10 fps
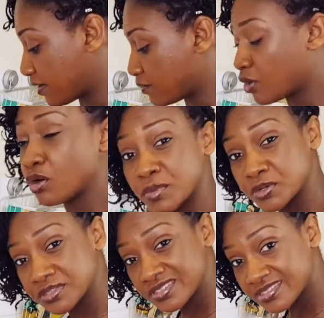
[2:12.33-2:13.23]

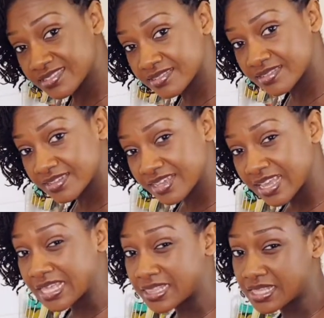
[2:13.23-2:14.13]
hormones.
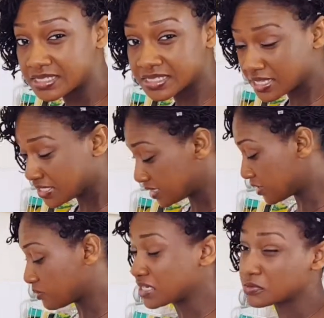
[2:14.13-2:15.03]
These
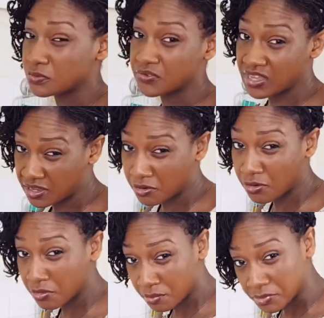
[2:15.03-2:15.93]
interact with our
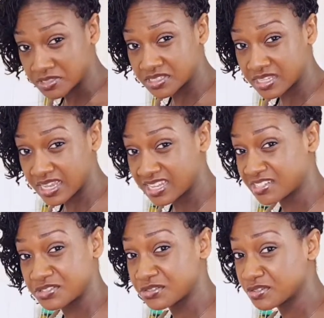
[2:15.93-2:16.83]
hormones, and it's
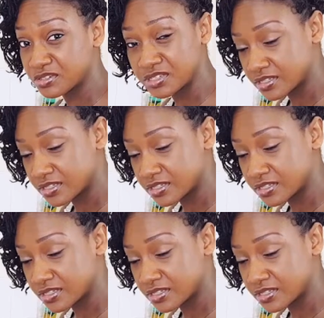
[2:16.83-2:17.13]
not good.